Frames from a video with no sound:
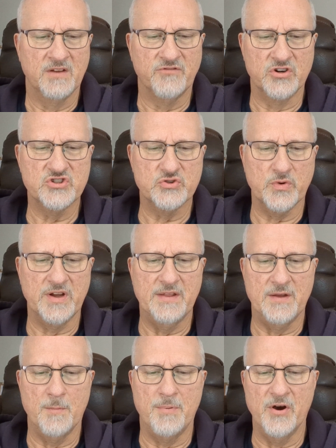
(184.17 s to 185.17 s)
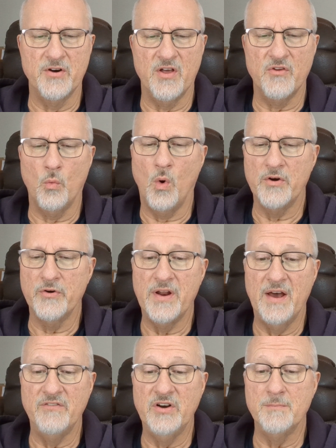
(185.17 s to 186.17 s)
Verse 3, "And there appeared another wonder in
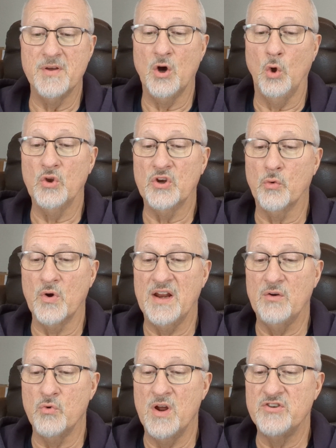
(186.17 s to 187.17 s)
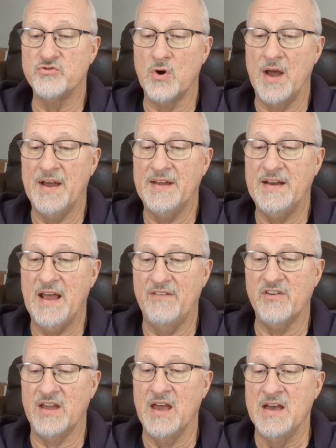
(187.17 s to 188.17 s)
heaven, and behold, a great red dragon
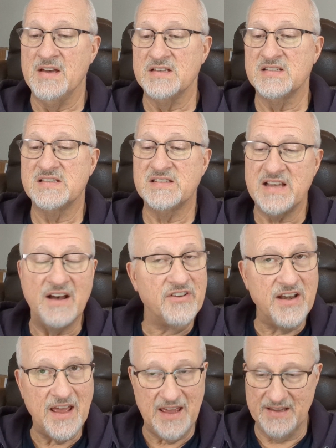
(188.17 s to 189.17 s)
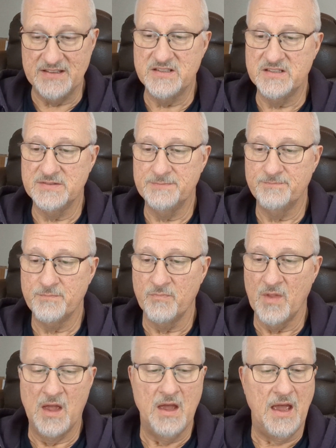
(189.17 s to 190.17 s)
having seven heads
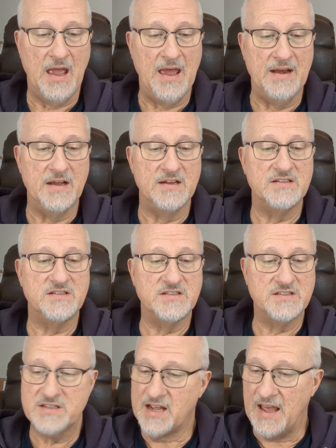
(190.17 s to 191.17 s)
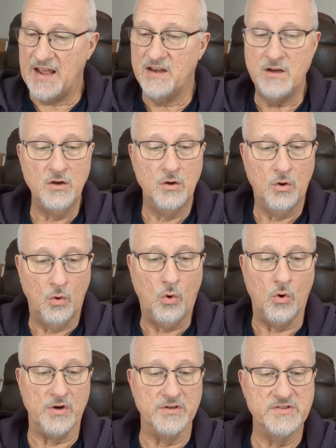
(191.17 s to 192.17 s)
and 10
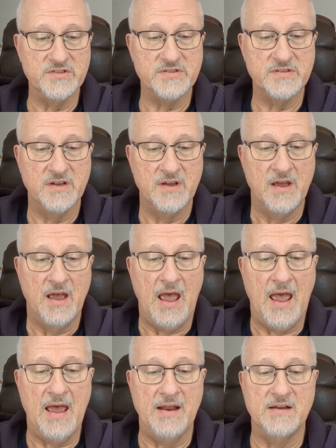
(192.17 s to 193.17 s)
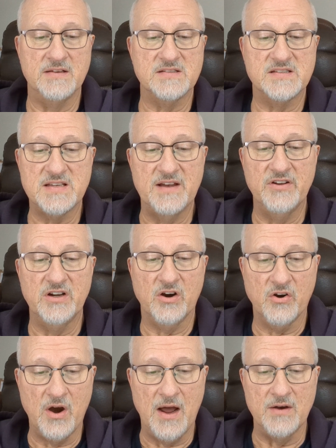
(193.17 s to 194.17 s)
horns and 7
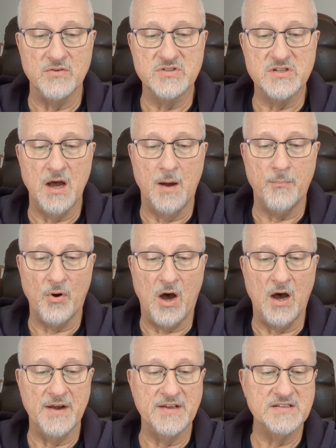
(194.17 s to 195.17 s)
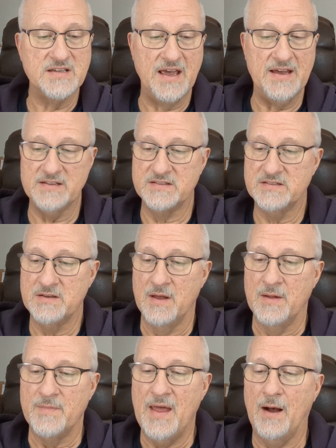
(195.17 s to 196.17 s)
crowns upon his heads."
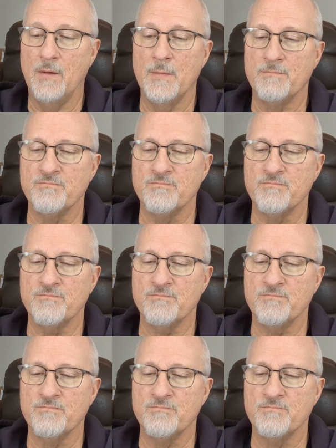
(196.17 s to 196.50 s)
Now,